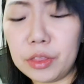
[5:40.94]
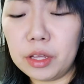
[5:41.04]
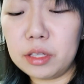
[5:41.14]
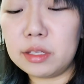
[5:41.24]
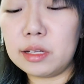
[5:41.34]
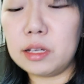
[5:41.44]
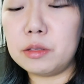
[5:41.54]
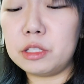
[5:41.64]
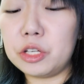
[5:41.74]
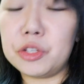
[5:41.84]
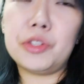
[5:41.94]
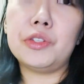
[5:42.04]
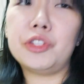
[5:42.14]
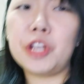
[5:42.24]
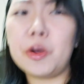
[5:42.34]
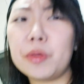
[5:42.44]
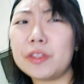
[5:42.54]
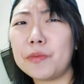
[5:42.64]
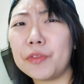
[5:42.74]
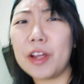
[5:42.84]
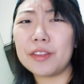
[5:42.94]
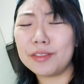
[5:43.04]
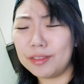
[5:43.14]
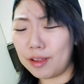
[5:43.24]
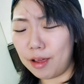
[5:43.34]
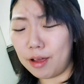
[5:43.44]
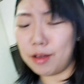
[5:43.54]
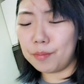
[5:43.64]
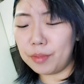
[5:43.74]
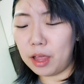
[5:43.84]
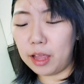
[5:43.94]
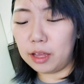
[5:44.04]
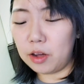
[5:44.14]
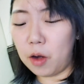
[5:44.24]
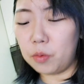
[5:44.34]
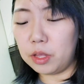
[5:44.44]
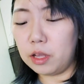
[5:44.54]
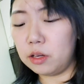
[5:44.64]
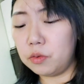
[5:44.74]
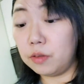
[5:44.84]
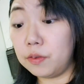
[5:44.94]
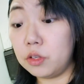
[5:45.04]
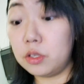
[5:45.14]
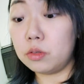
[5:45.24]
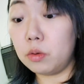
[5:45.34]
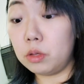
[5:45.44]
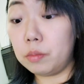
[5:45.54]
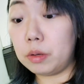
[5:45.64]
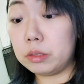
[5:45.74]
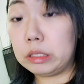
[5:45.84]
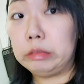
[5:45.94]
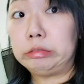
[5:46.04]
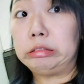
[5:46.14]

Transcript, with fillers: think it's a good dish to share with some friends. I don't think I could really finish this whole thing by myself.